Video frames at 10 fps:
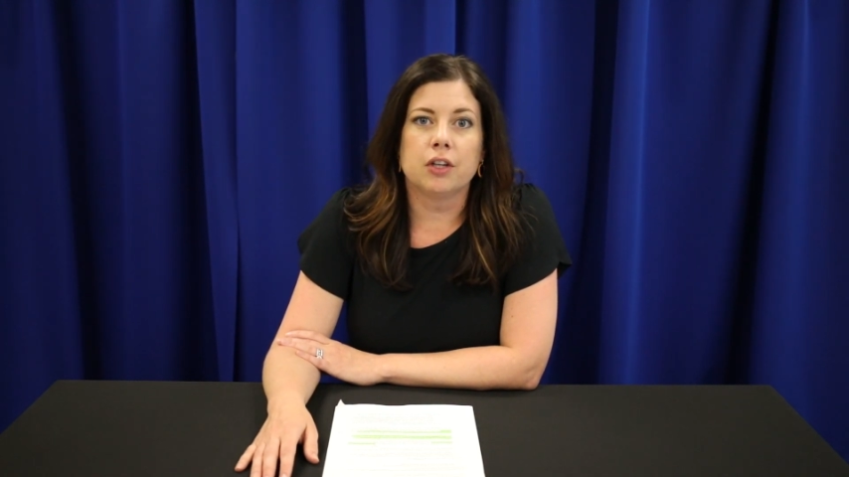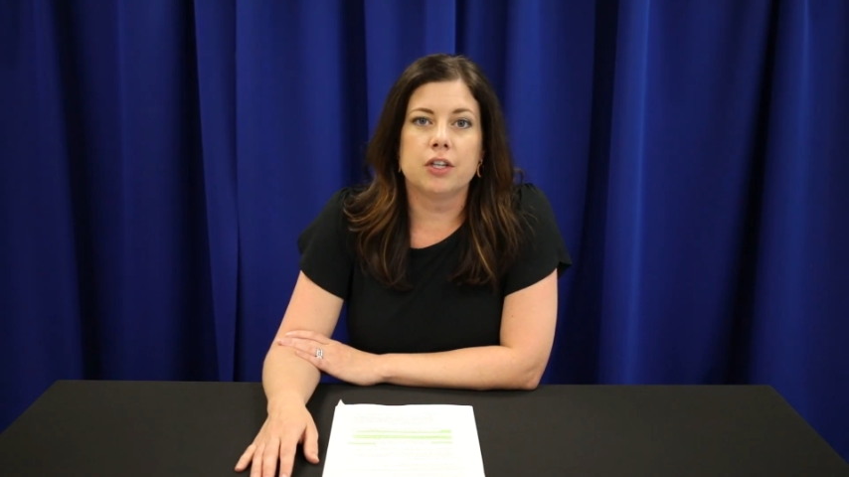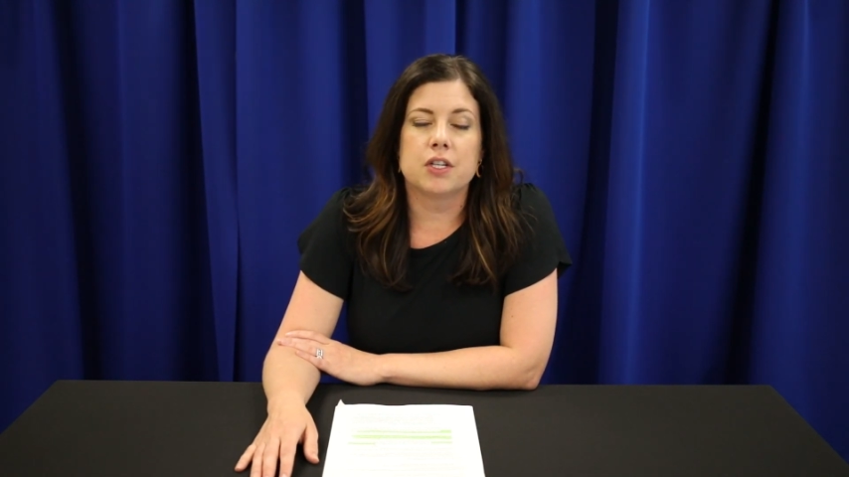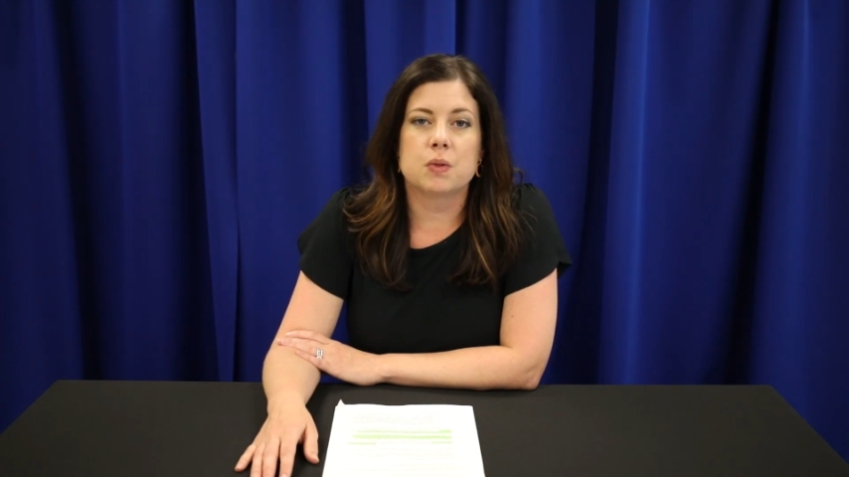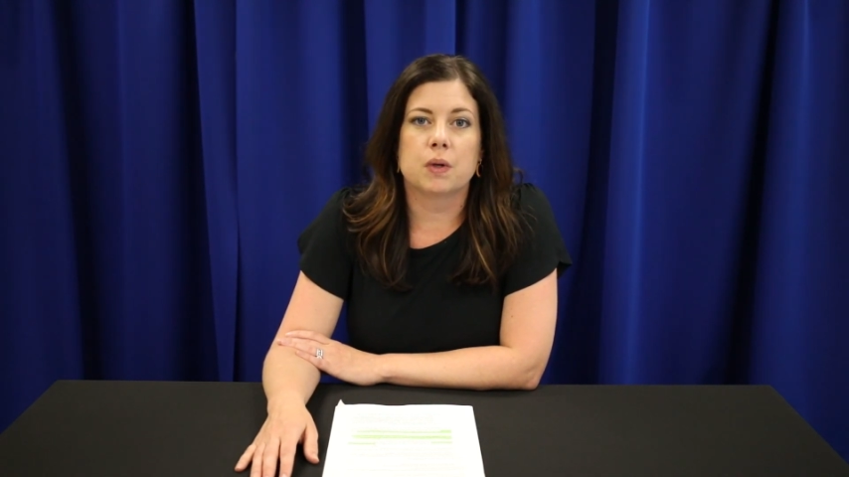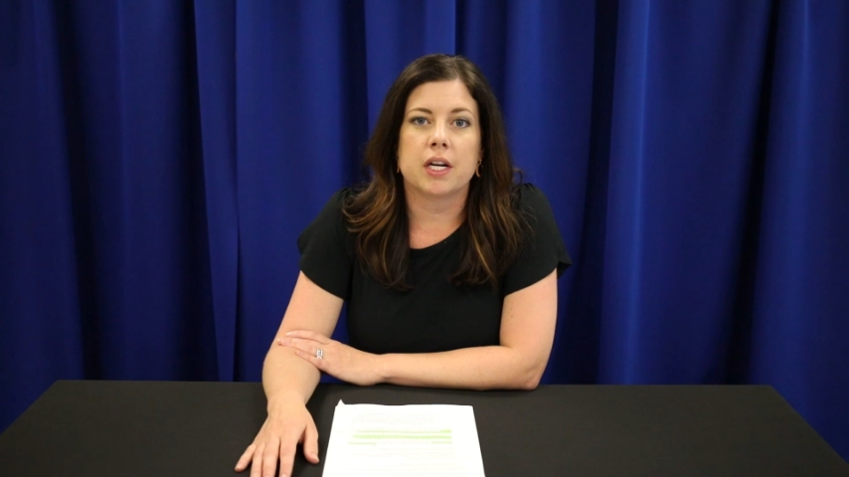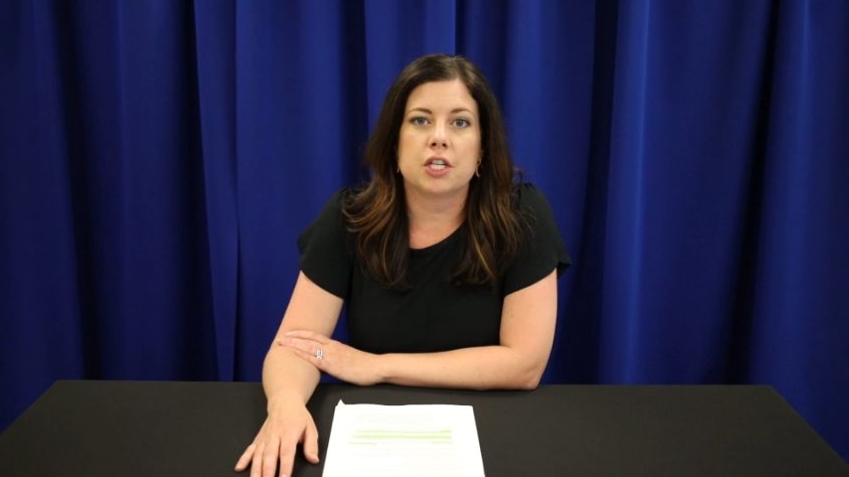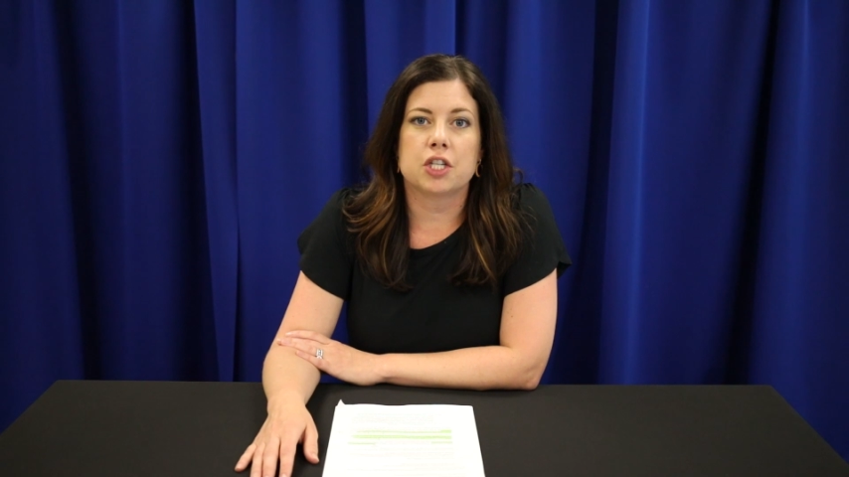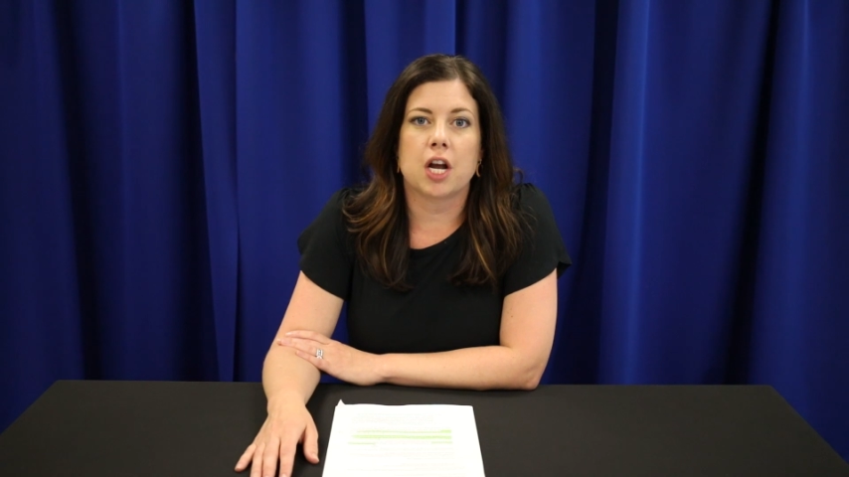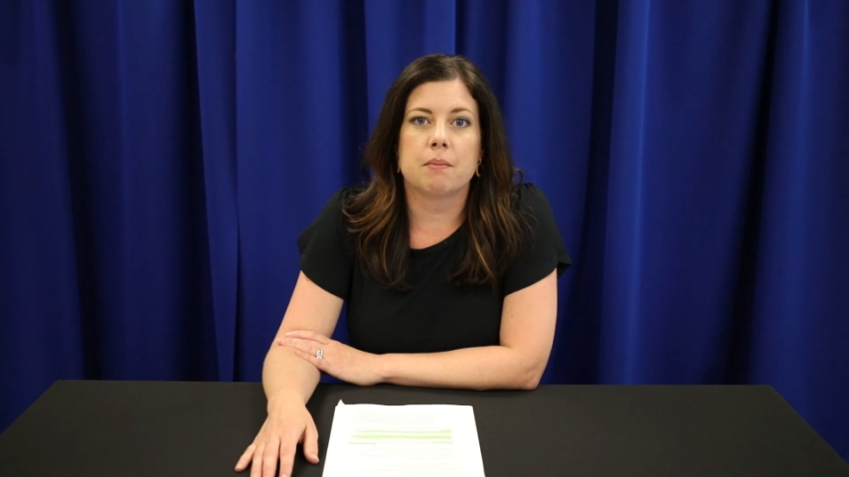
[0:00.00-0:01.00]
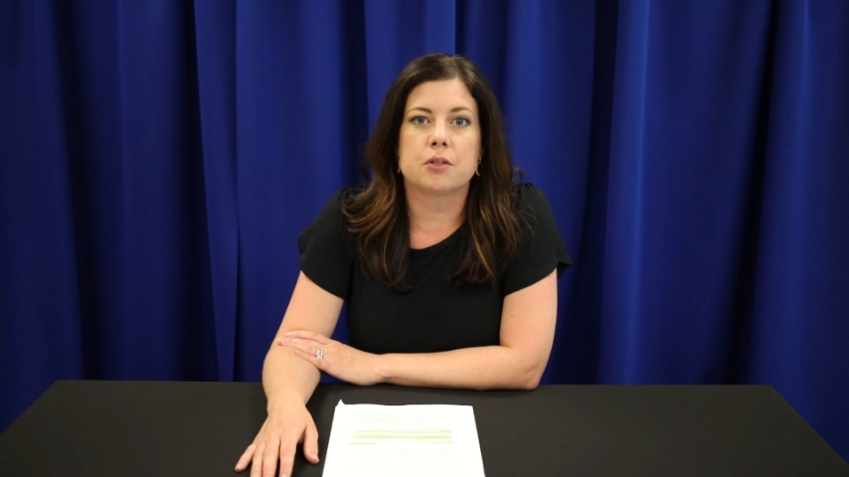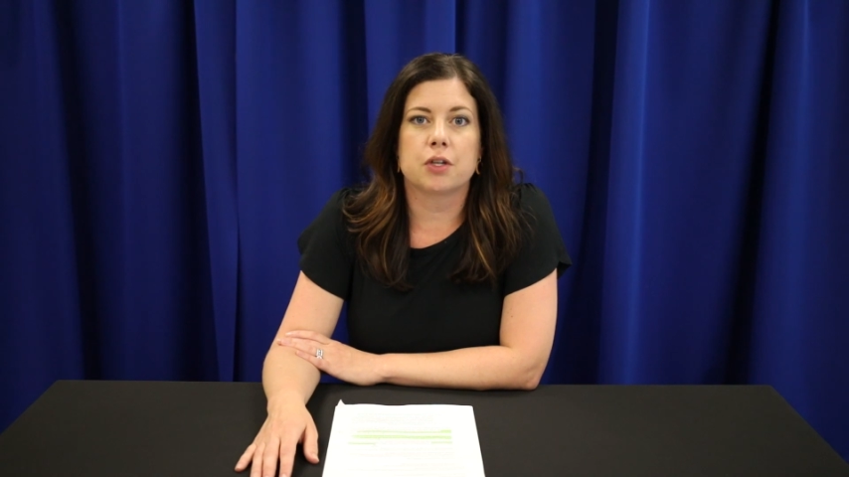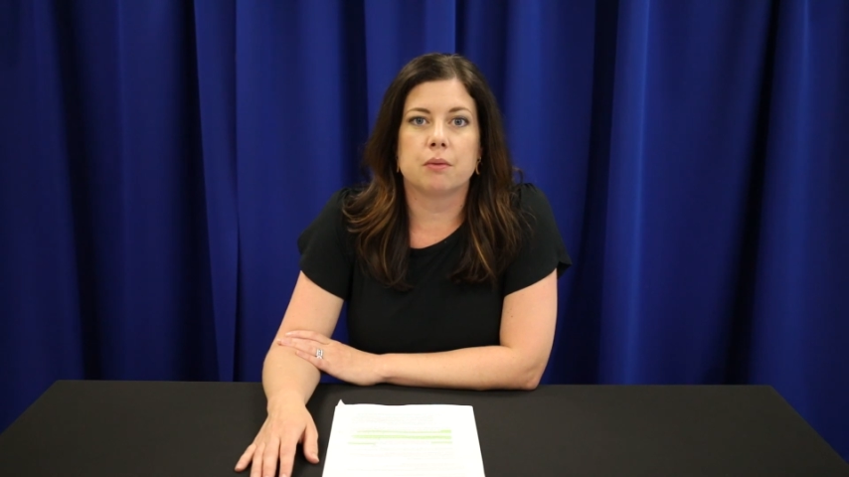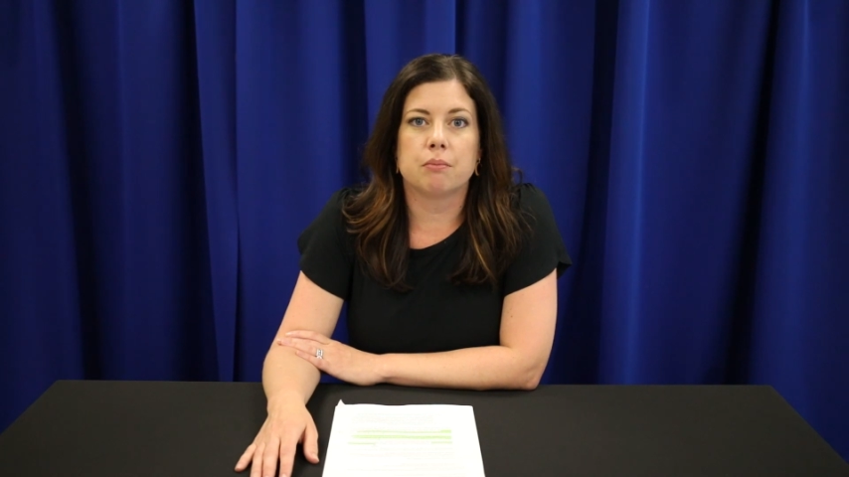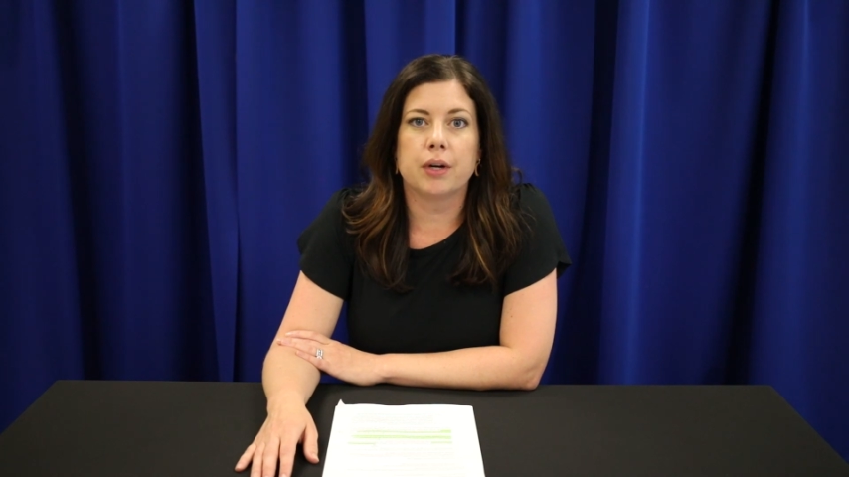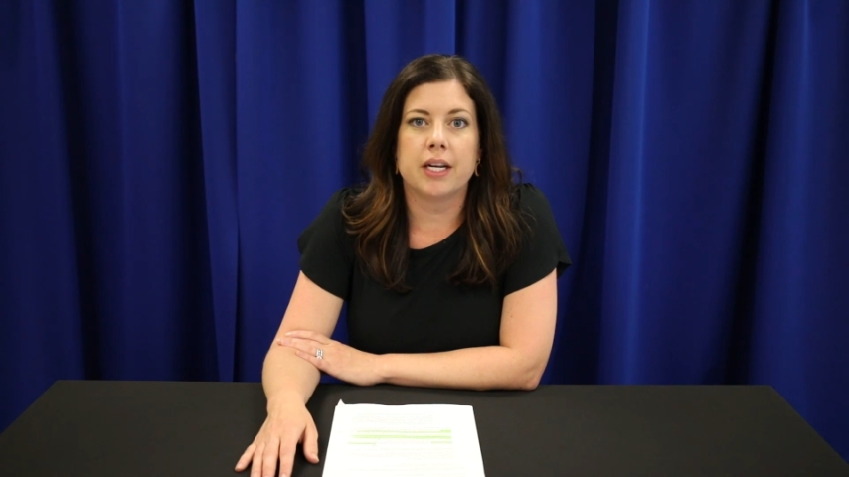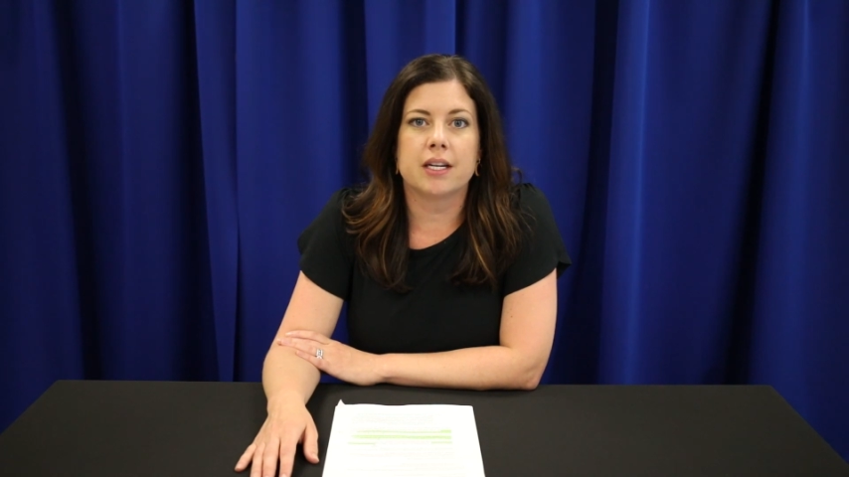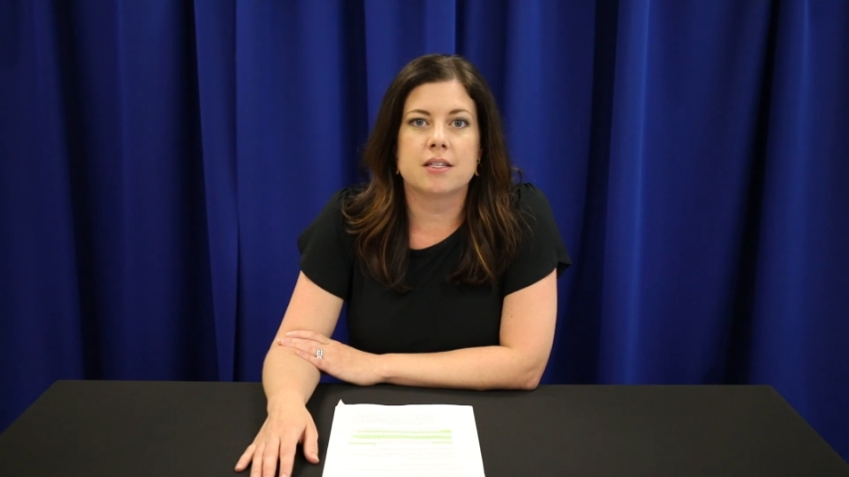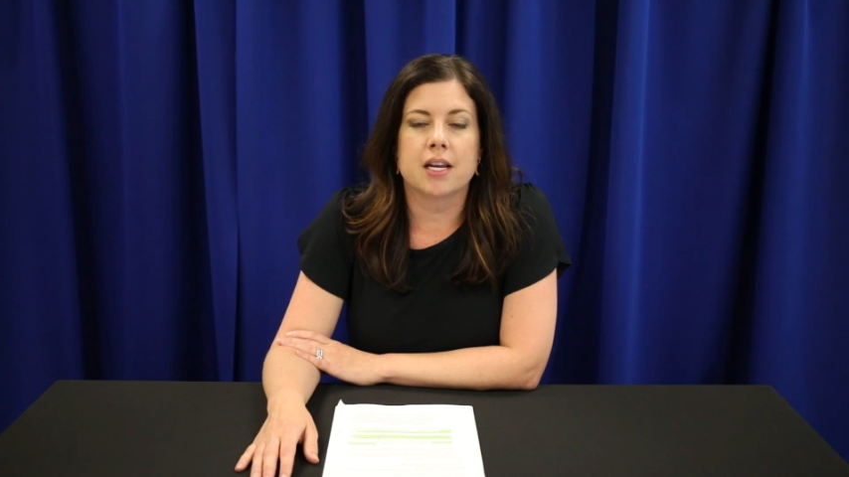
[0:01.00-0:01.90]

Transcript: learned is when I shop certain brands,